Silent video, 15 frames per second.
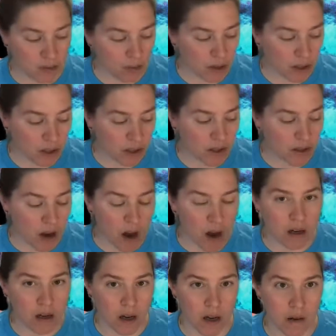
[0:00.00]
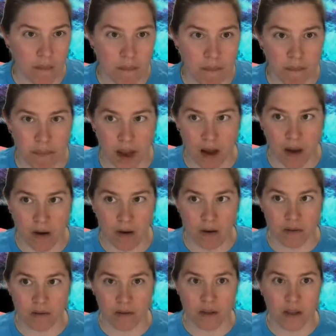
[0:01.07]
We're going to talk
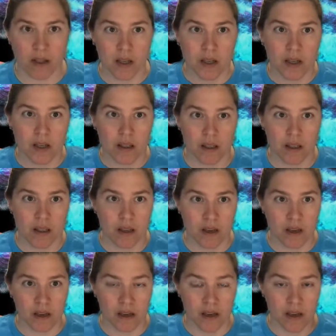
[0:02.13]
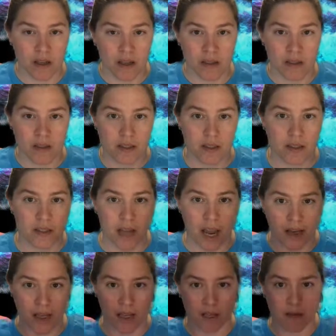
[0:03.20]
about the
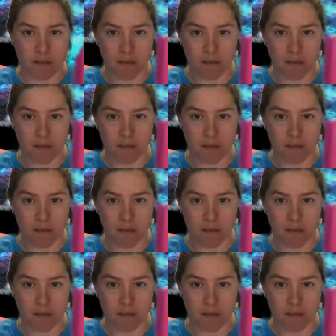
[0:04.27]
stacking